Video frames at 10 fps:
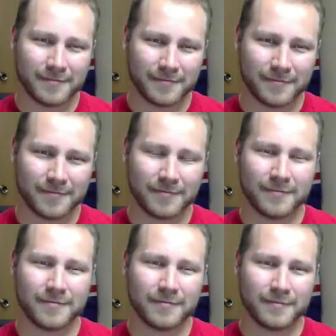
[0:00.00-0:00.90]

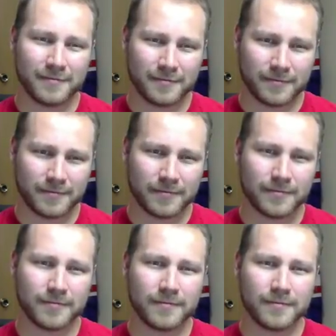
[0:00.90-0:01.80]

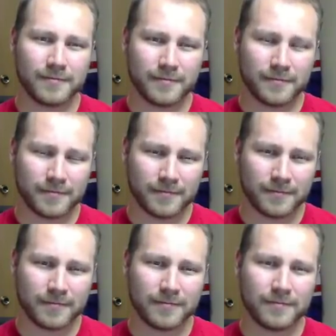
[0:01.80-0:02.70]

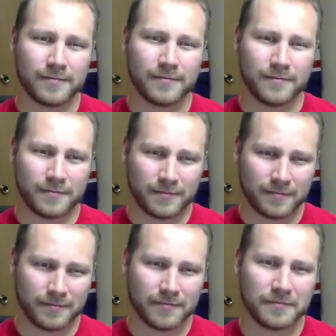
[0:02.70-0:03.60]

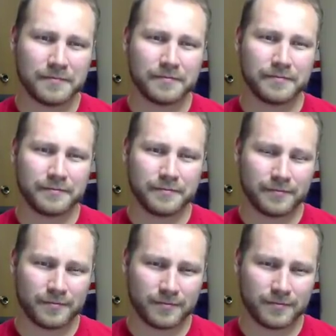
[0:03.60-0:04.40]
This person isn't speaking.